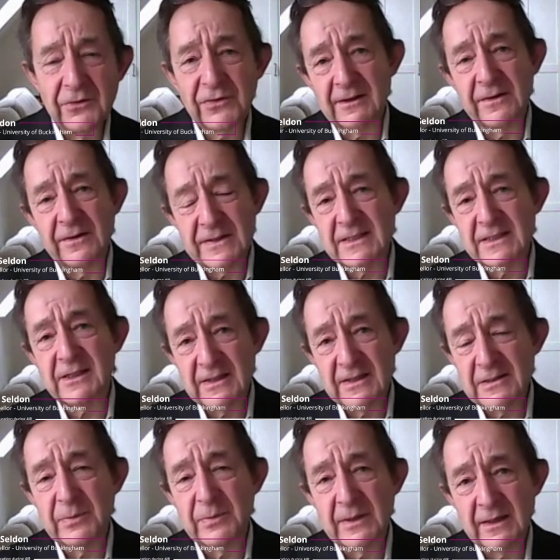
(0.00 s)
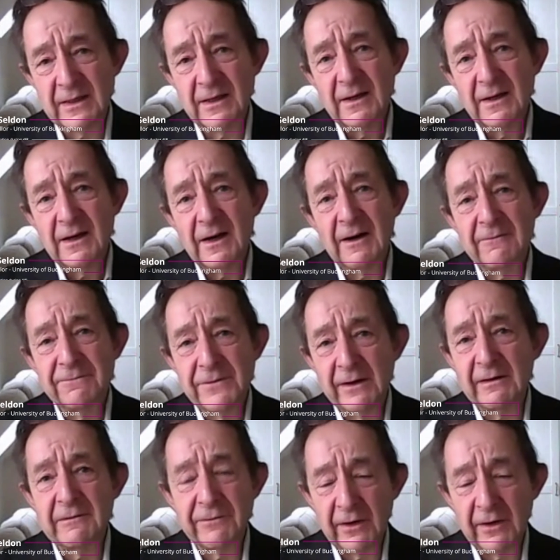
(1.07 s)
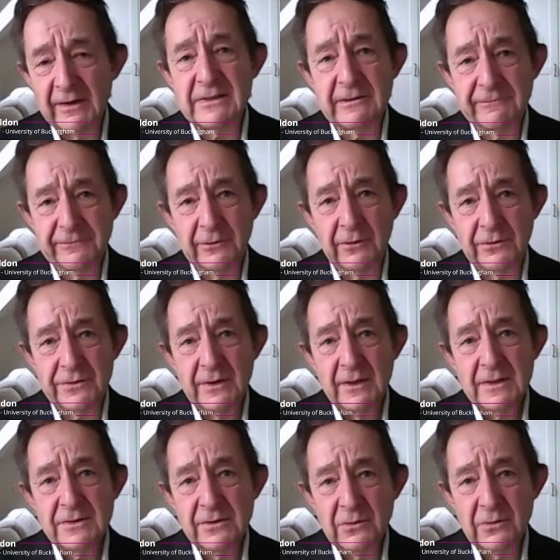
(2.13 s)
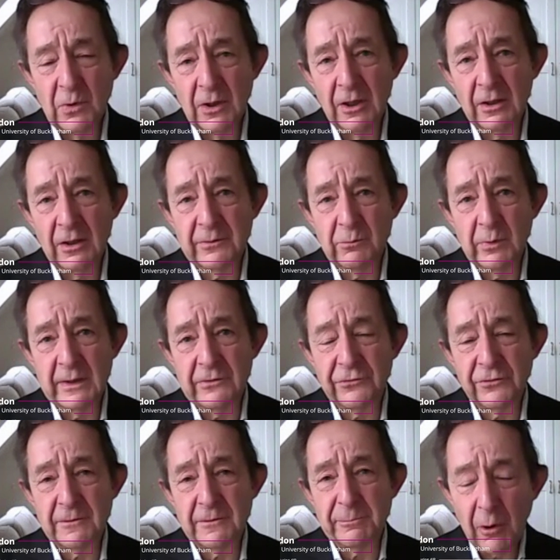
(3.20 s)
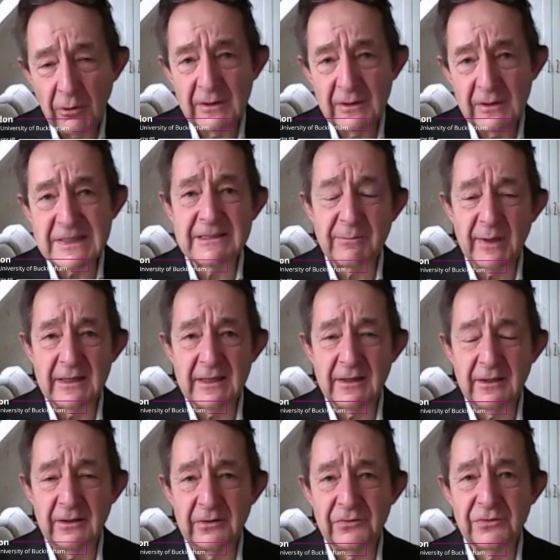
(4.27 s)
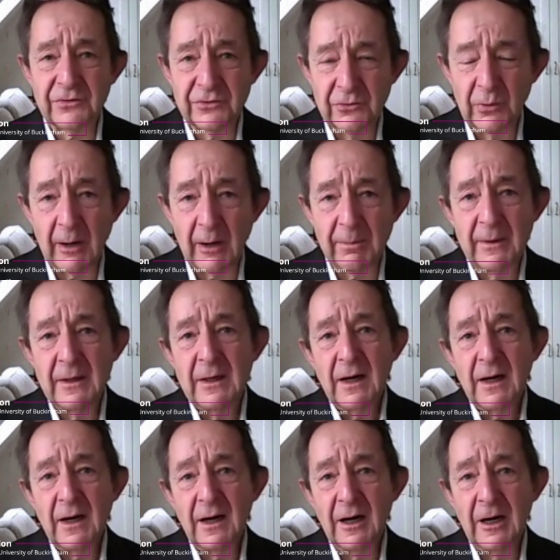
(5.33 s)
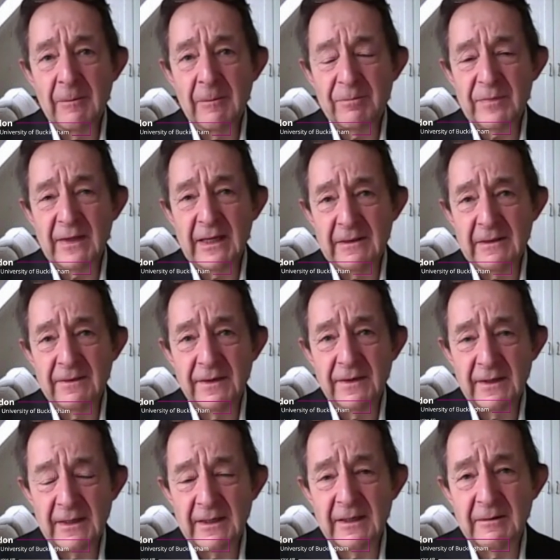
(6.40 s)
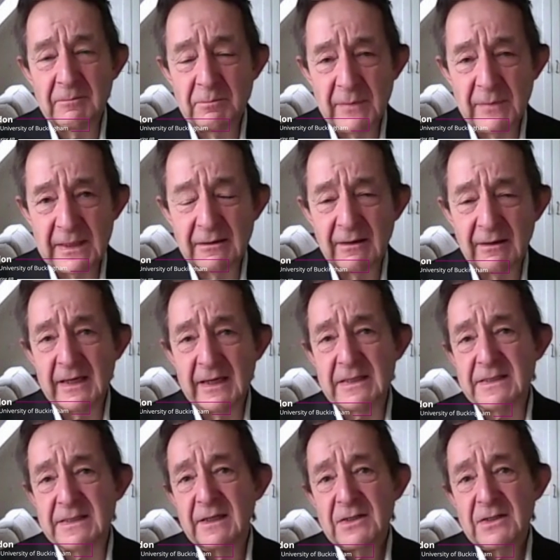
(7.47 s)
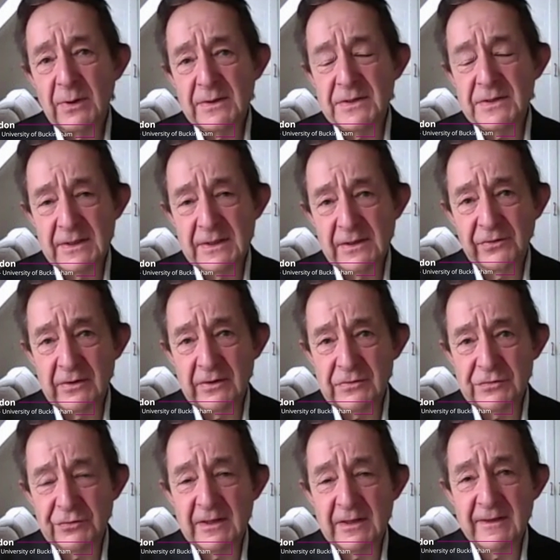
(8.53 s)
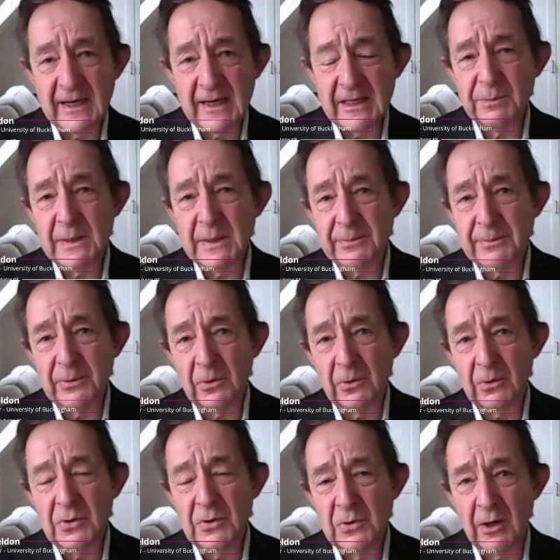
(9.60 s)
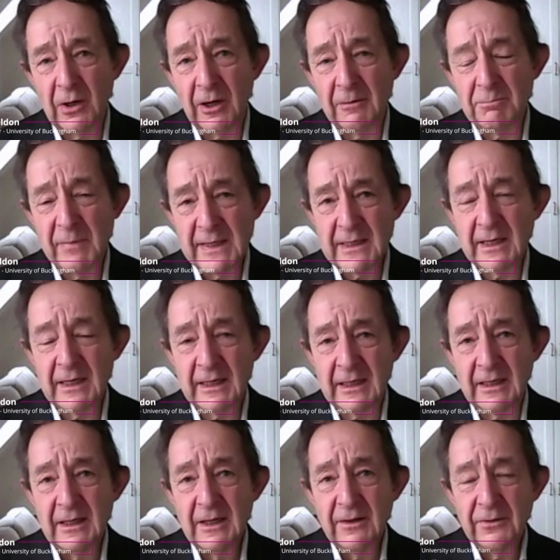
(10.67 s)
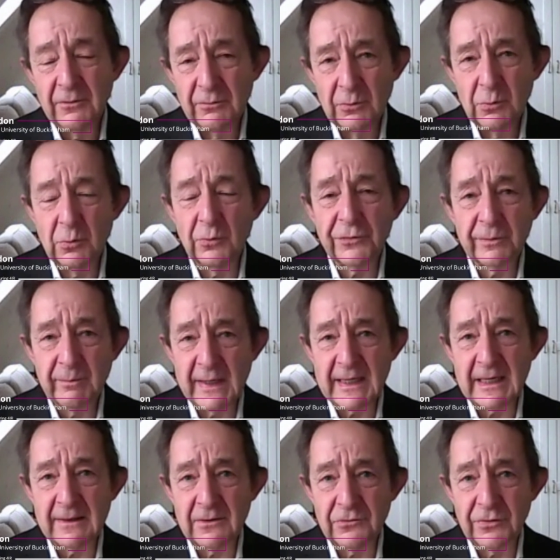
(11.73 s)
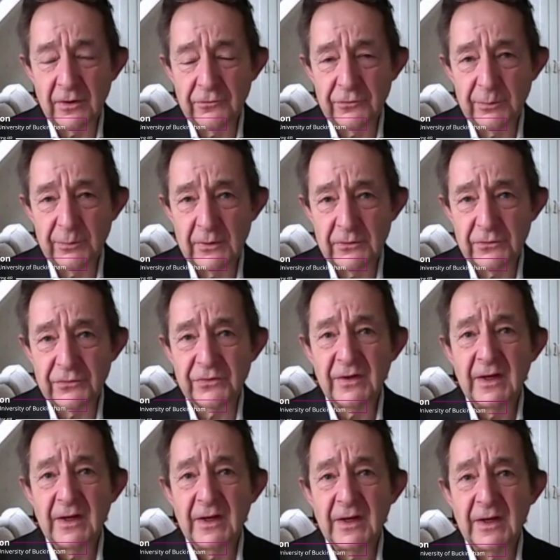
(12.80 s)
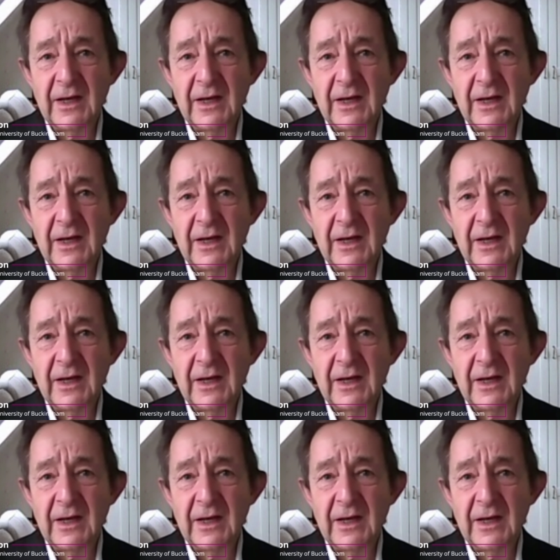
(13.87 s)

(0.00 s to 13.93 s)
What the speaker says: understanding that this is going to be very, very different to the world in which the policymakers grew up in the mid-late 20th century. They're the people who are making the rules and making the judgments.